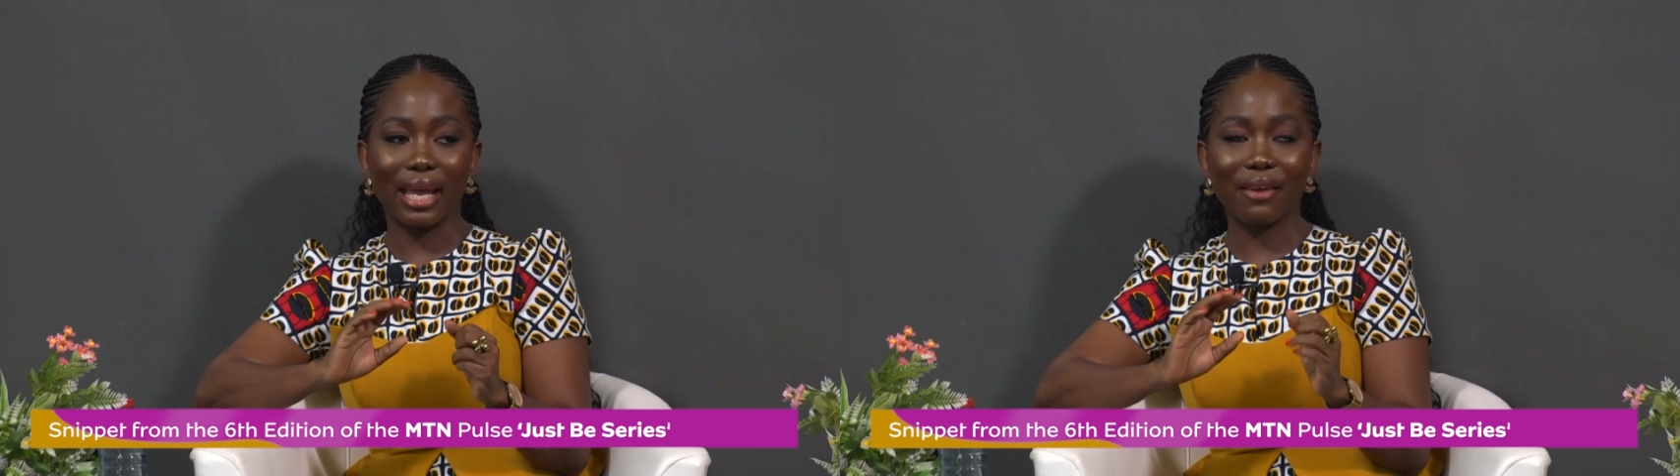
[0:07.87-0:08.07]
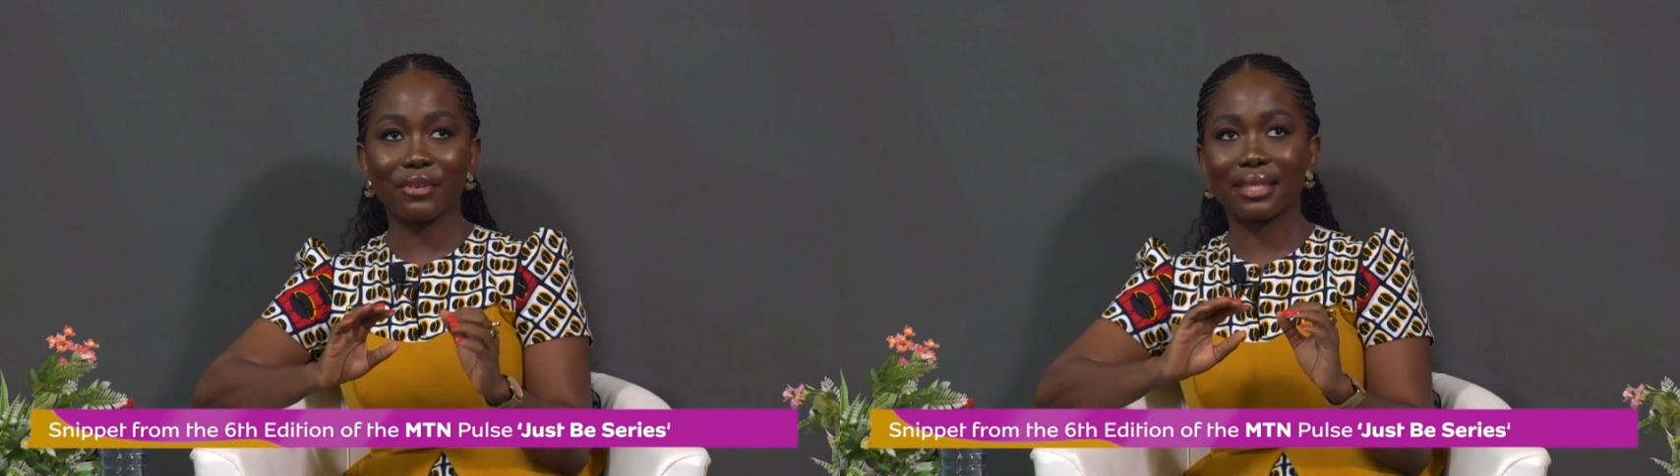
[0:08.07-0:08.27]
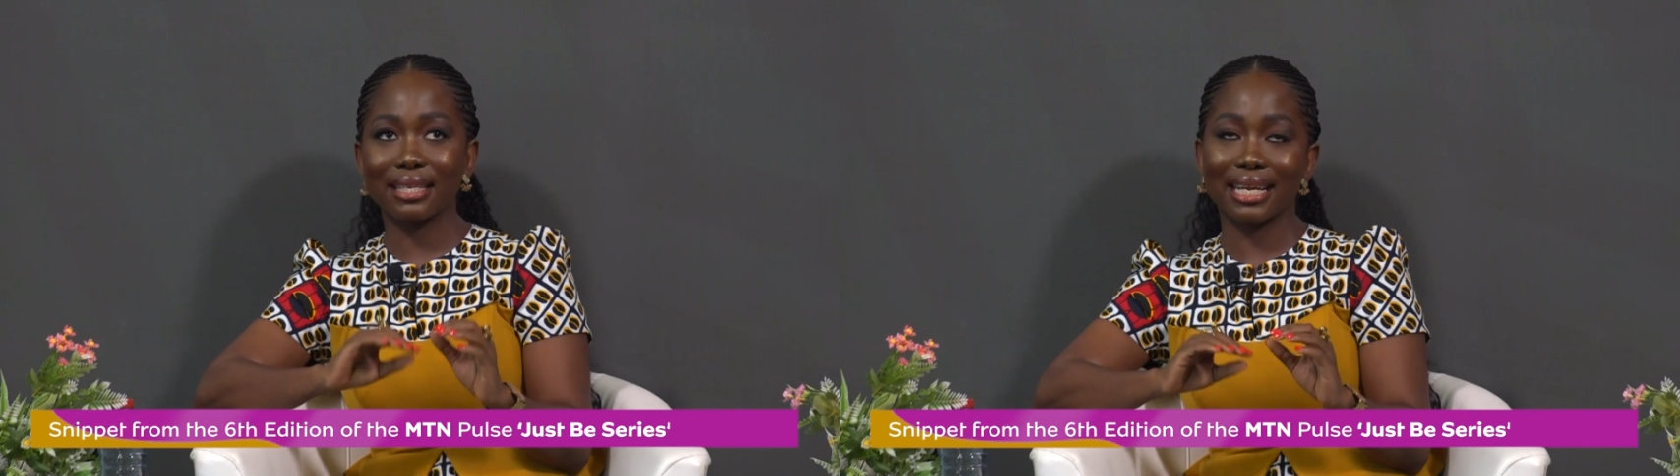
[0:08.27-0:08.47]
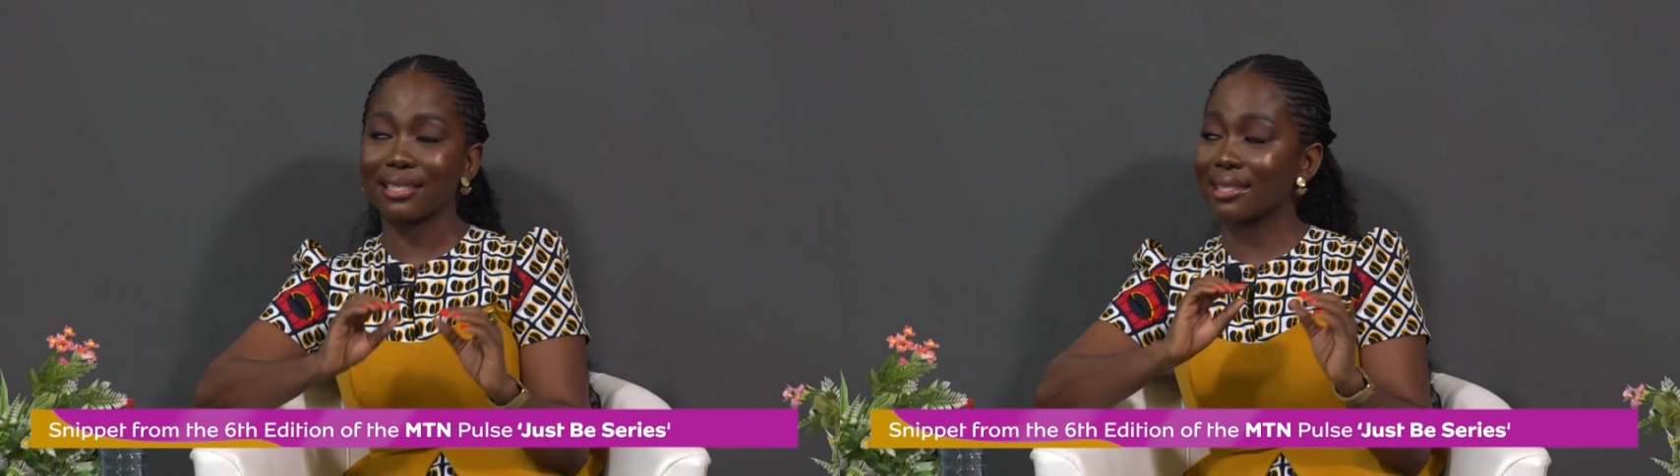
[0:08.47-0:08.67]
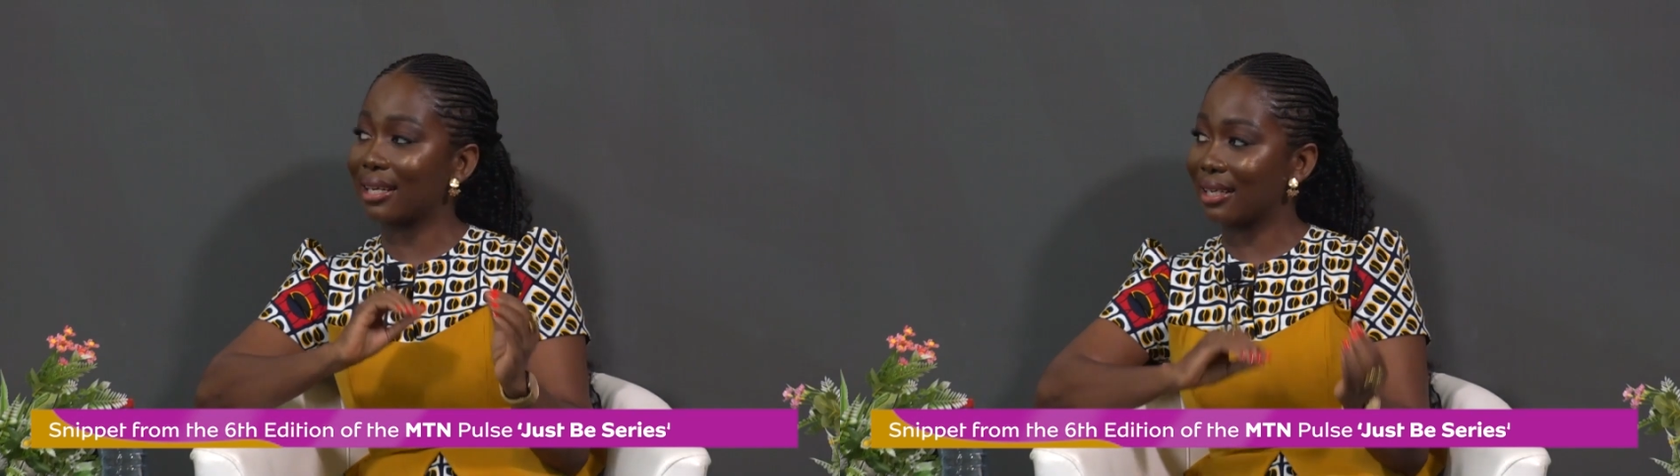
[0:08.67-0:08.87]
Everything I
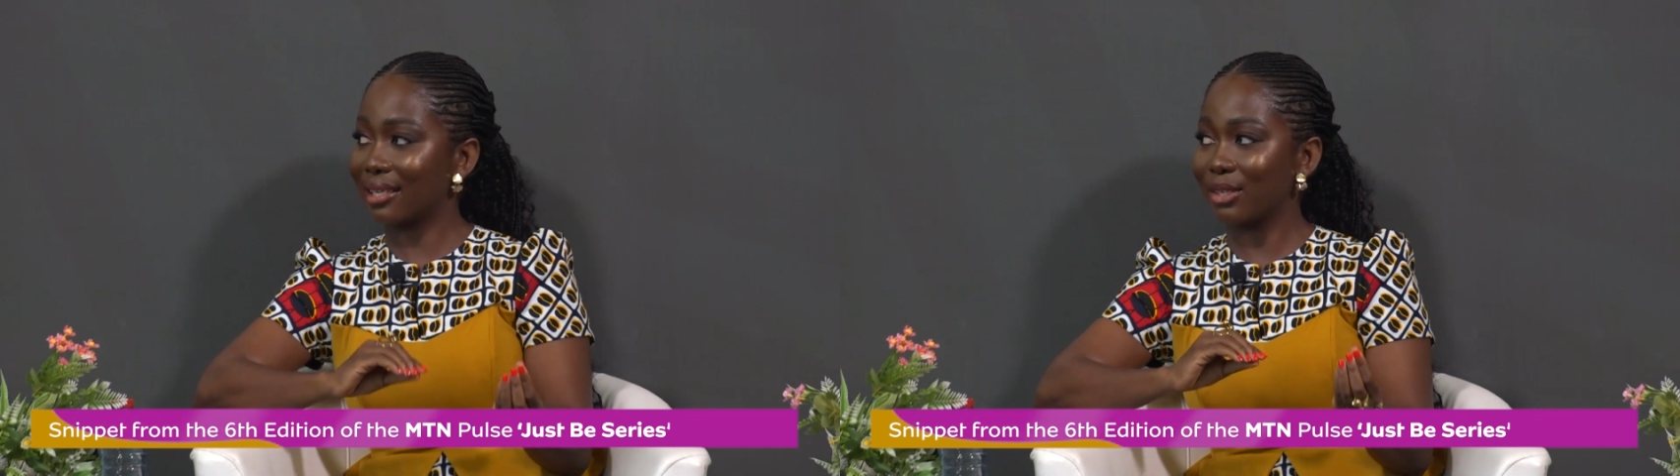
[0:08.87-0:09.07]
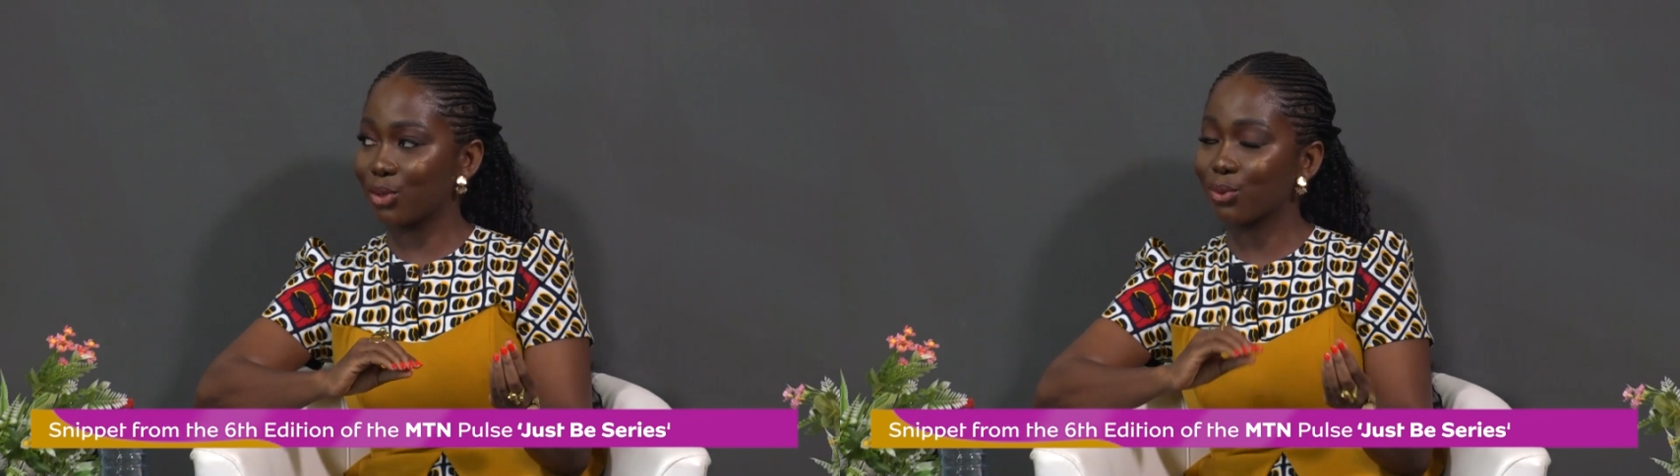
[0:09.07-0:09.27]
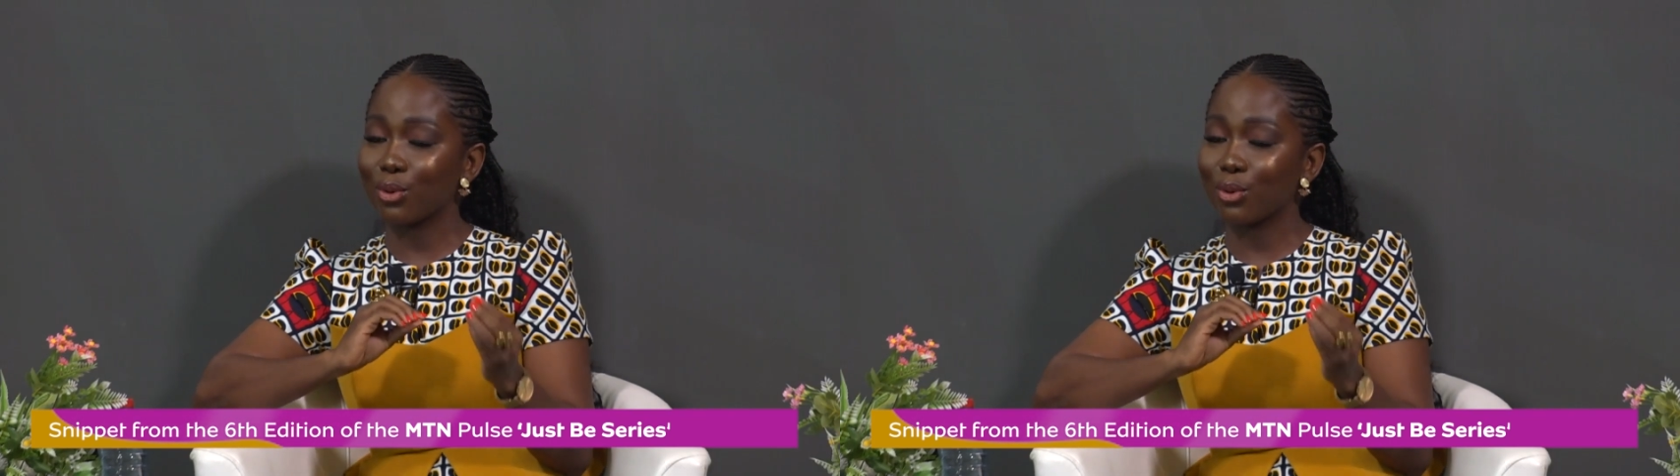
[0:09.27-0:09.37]
studied in school,